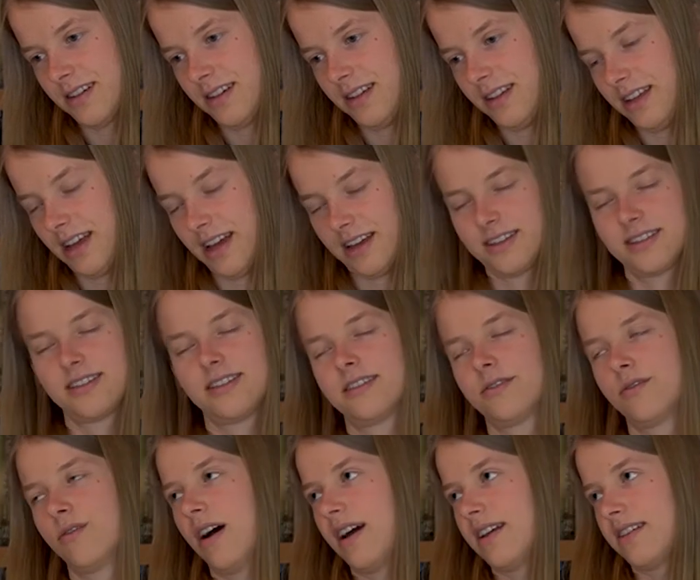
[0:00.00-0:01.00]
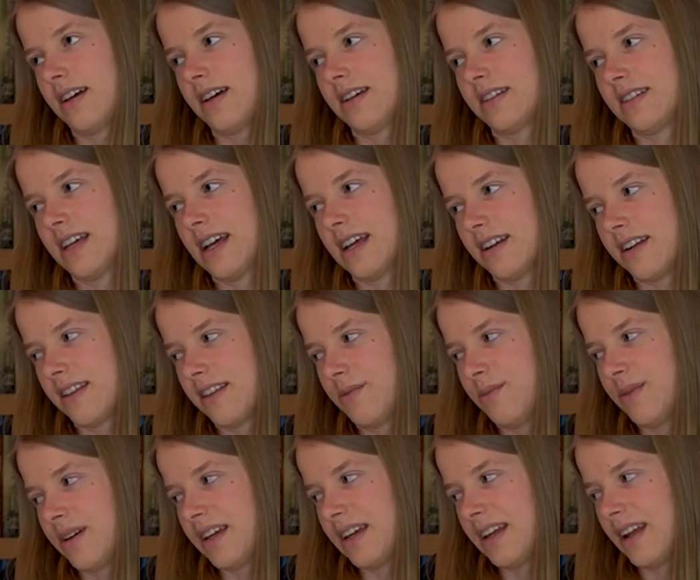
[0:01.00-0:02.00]
yes, as I said in the
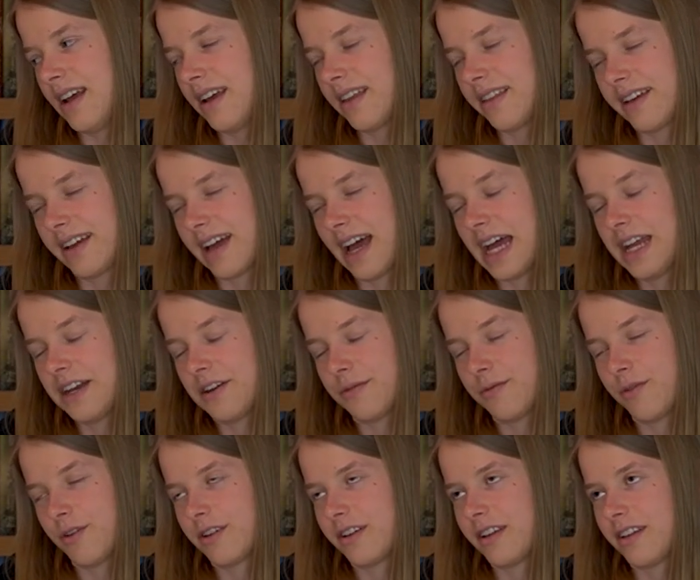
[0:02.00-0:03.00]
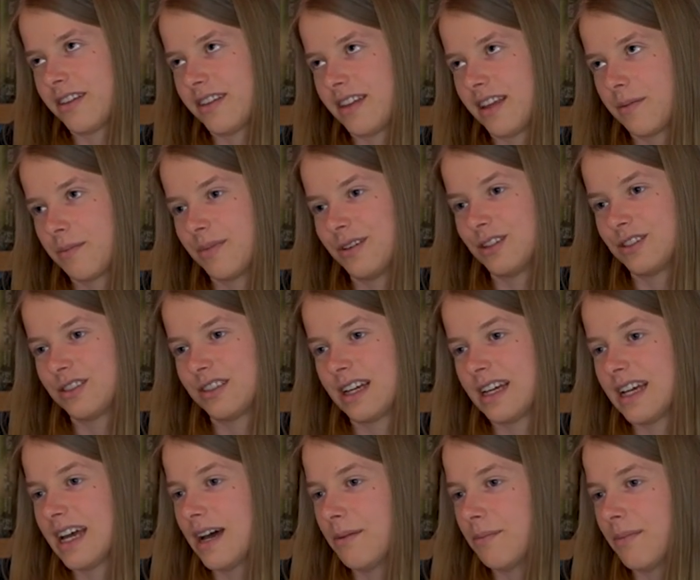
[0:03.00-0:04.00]
beginning, the kind of autistic person I
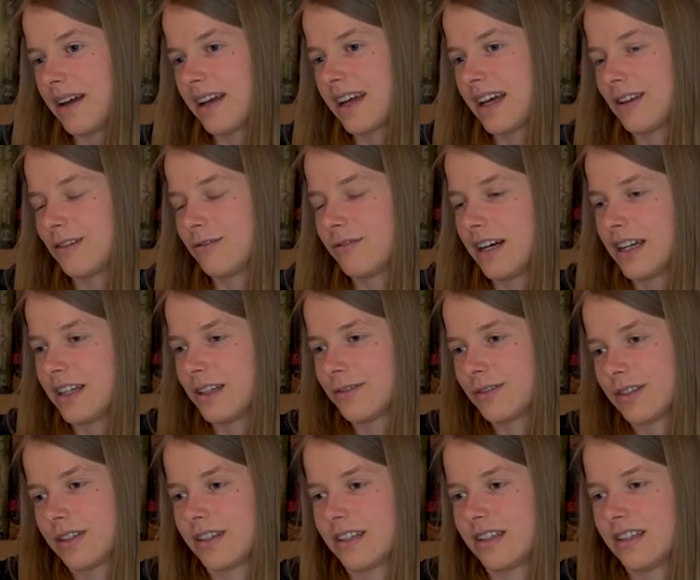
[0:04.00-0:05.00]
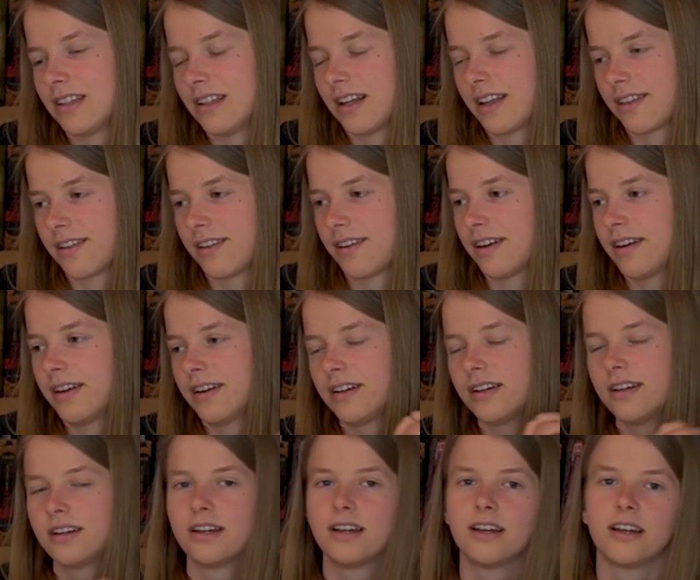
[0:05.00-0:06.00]
am. I can't find another
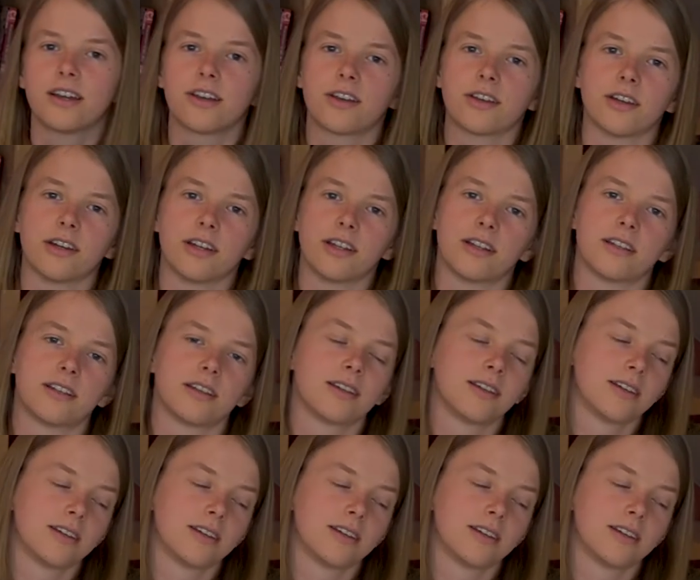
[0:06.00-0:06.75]
good